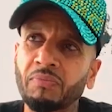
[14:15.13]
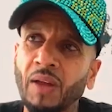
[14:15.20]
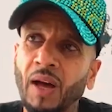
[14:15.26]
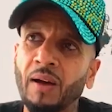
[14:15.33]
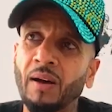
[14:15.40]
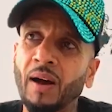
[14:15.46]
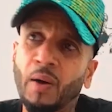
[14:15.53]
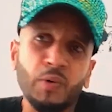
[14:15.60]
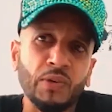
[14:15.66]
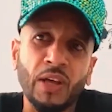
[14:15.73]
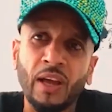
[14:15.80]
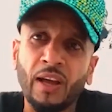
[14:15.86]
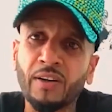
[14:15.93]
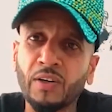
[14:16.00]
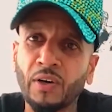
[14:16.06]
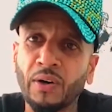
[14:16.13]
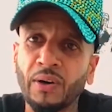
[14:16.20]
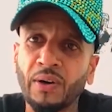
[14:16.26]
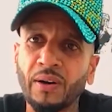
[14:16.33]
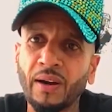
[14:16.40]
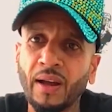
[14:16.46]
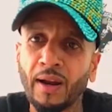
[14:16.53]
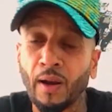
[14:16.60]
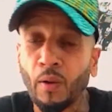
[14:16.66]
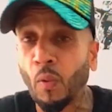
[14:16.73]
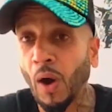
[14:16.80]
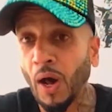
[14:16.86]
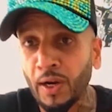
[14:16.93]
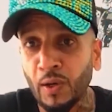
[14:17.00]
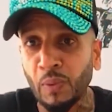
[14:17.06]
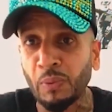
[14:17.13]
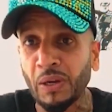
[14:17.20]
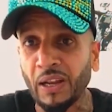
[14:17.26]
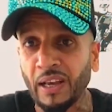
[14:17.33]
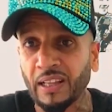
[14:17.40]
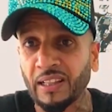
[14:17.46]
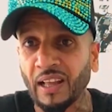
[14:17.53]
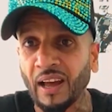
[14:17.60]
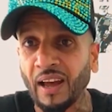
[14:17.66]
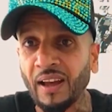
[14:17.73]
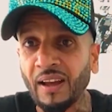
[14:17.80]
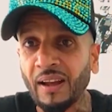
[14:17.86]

I was a head turner and I wanted to be like that.